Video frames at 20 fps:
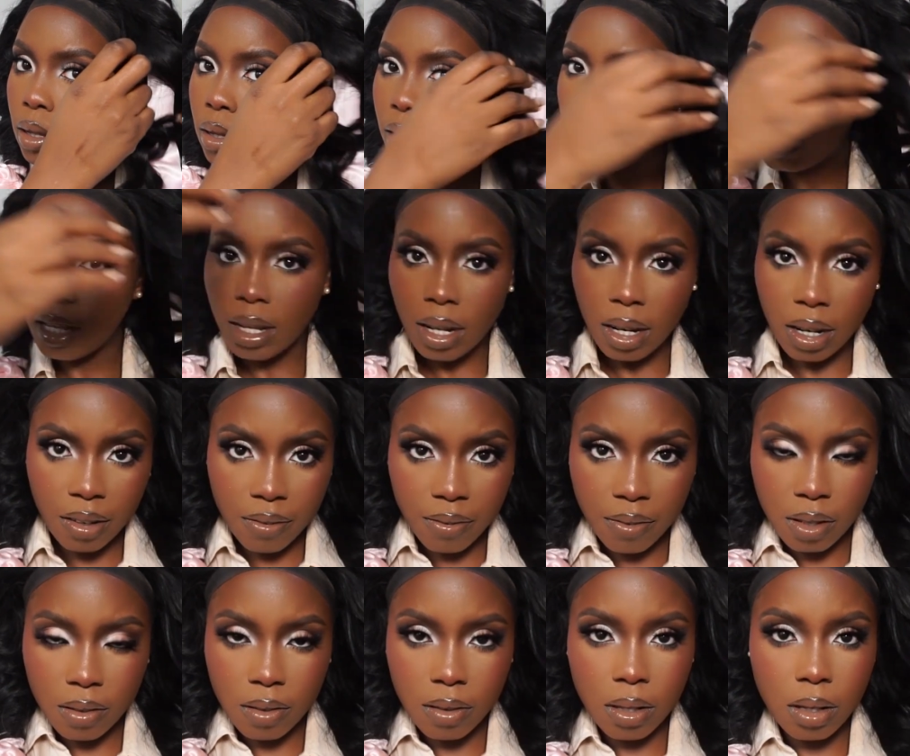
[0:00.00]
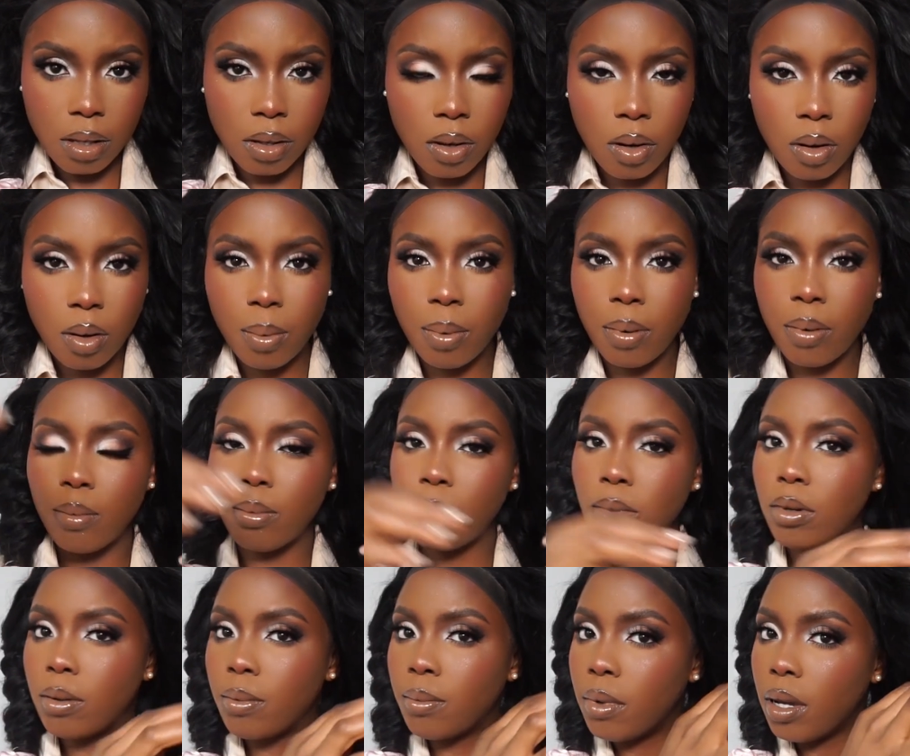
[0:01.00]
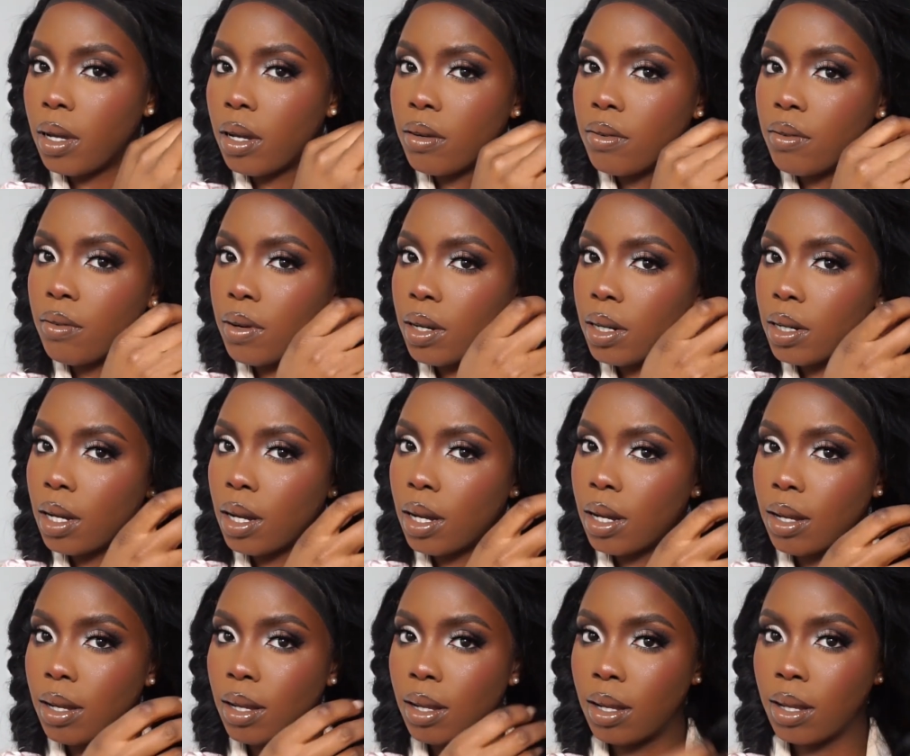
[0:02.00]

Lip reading: like lift this thing up, or I'd rather